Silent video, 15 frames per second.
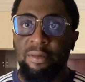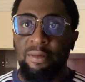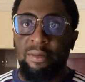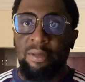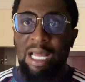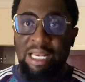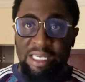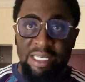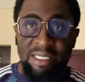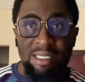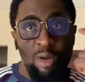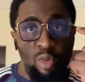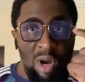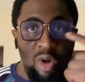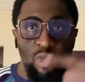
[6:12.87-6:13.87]
At least
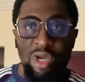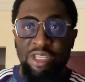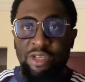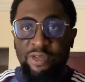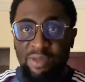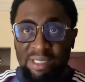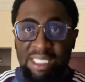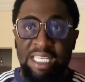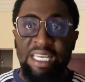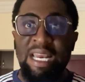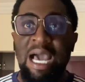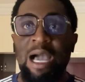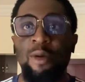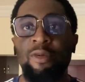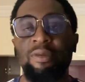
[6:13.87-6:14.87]
the one way you see now.